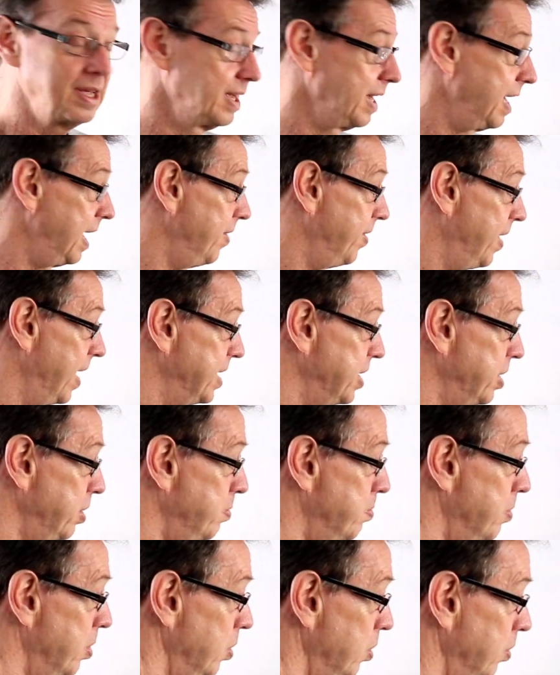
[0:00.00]
and then you
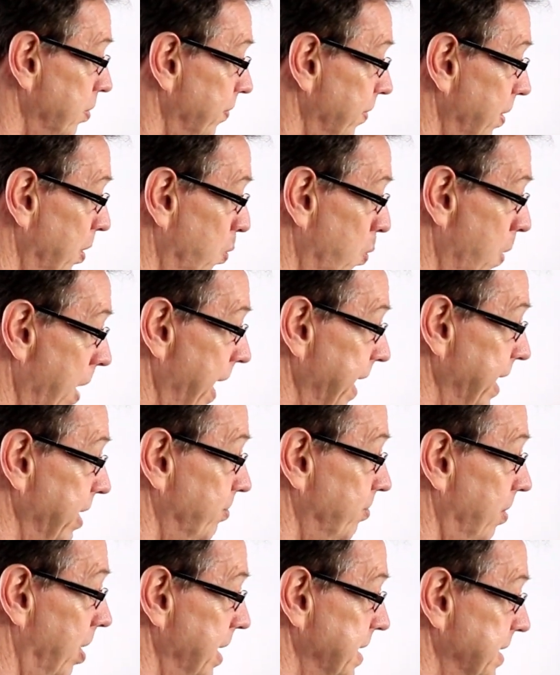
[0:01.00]
move away. Your
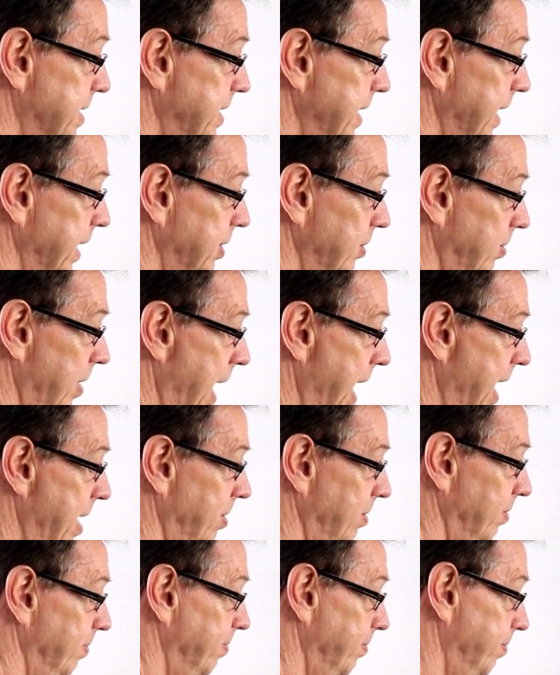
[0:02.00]
right signal
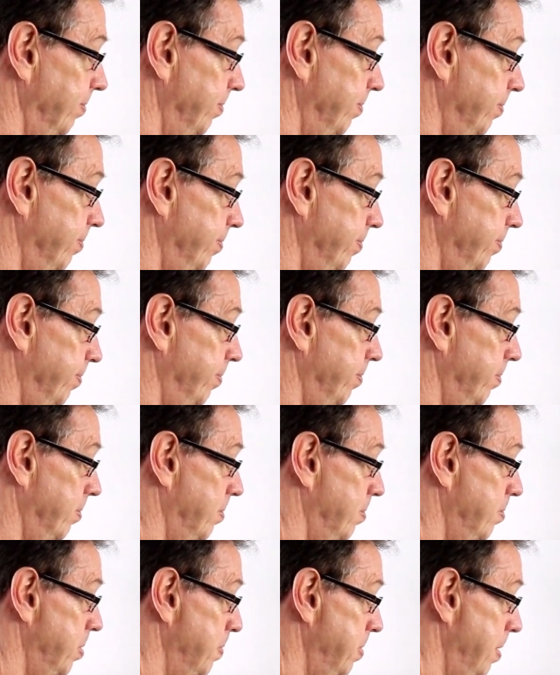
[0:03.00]
out,
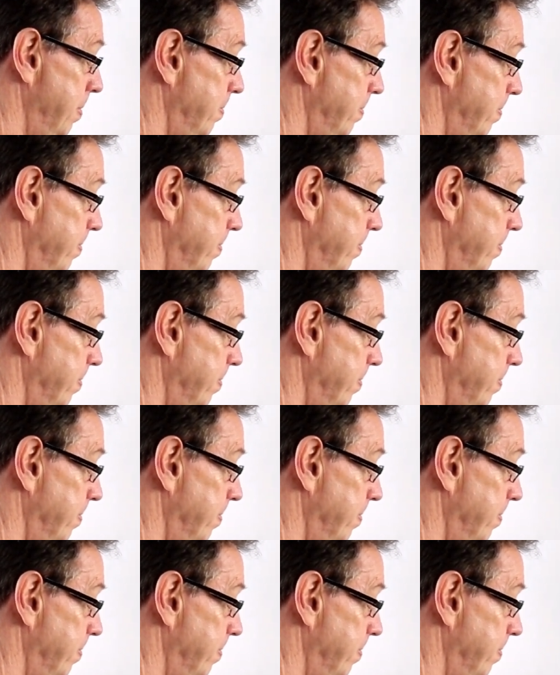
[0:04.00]
bum-bum,